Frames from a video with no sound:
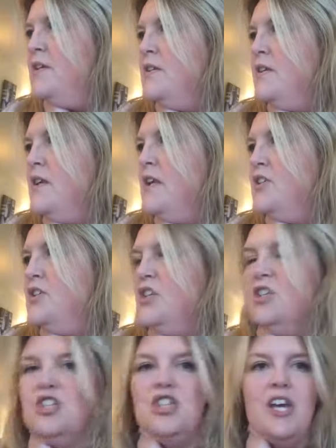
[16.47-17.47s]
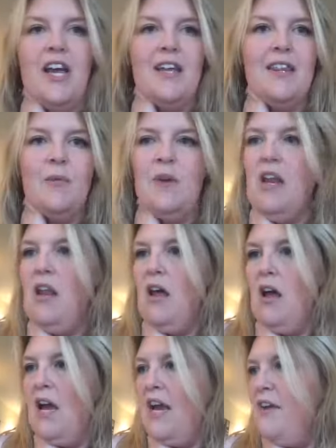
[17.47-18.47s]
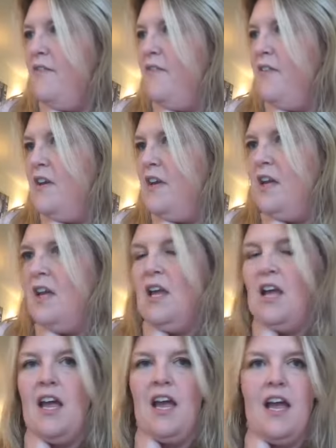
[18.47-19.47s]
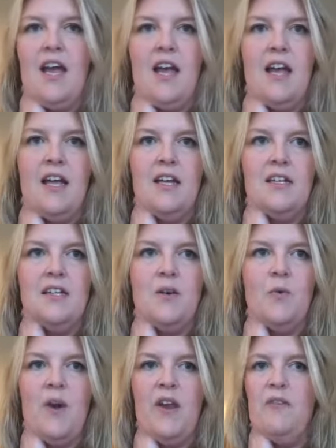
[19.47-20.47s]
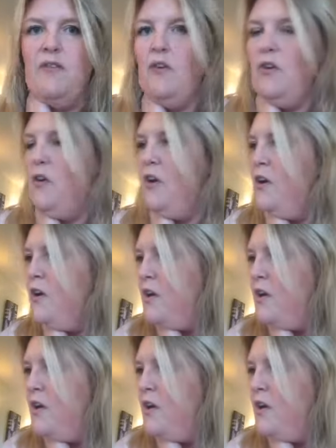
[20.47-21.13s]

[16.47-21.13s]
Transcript: So let's just check that we're live and wait for